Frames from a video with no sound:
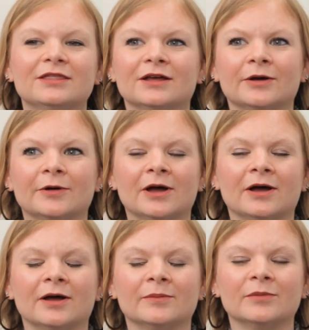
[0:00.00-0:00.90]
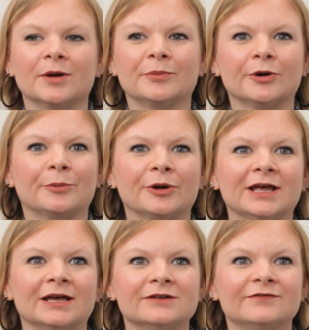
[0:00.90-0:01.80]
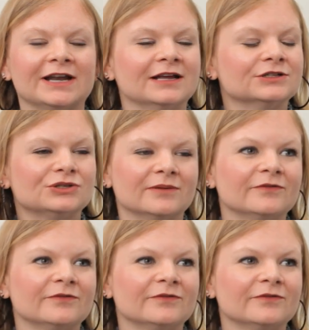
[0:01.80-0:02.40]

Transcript: the appropriate financial